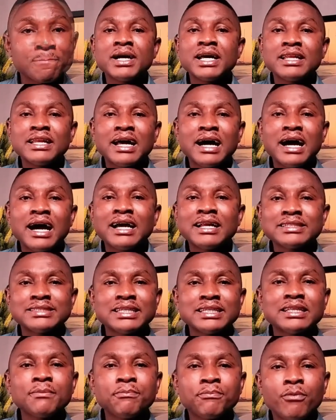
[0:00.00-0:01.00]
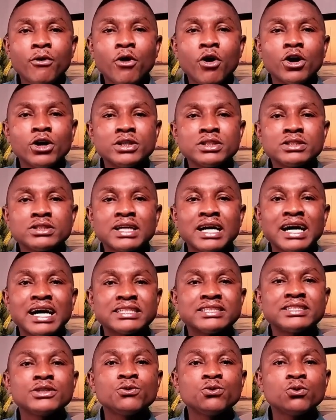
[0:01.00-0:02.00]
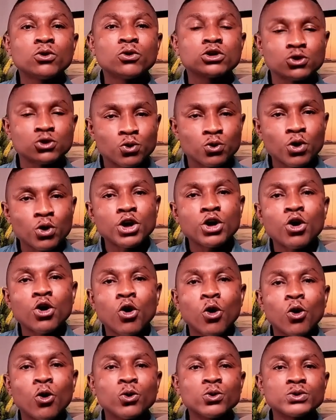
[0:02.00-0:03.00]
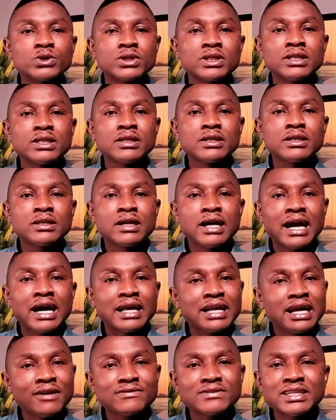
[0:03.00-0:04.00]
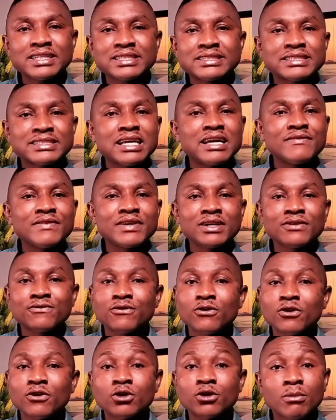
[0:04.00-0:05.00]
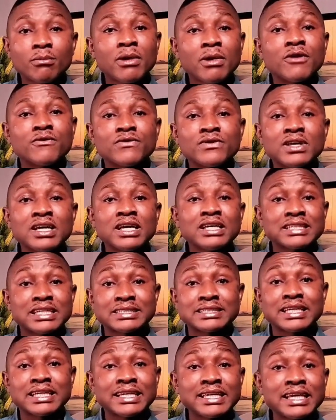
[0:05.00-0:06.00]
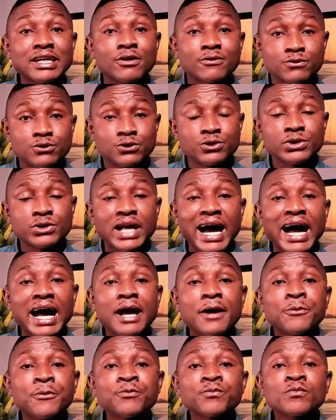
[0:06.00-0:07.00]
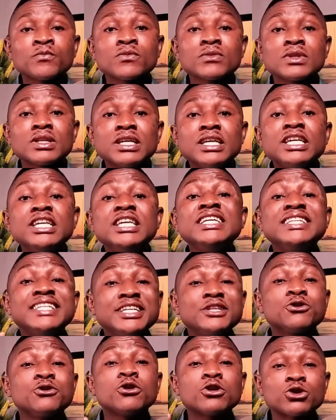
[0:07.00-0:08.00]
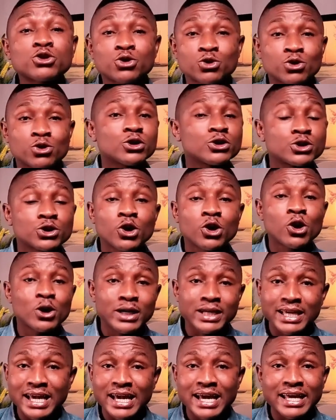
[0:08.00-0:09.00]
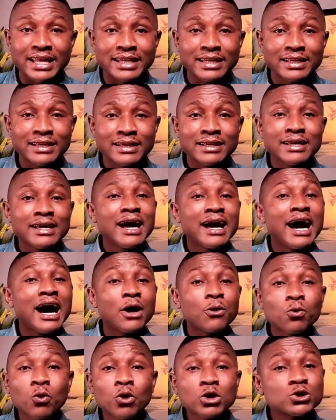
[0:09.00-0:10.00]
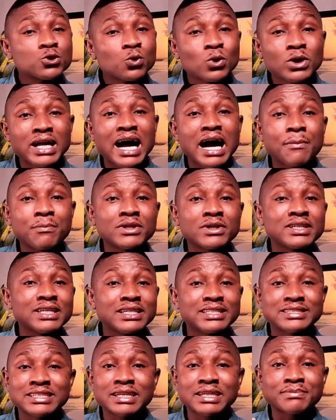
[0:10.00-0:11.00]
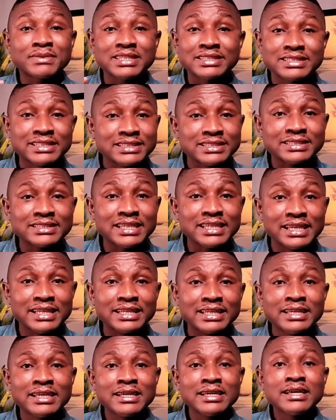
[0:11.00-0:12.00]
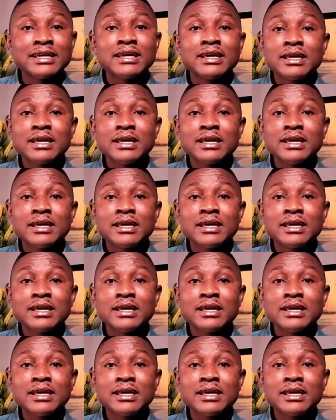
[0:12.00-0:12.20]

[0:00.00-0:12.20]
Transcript: But at a certain point, as he was growing old, and after serving for a number of years as the king of Judah, he did not trust God again. And watch what happened in chapter 16.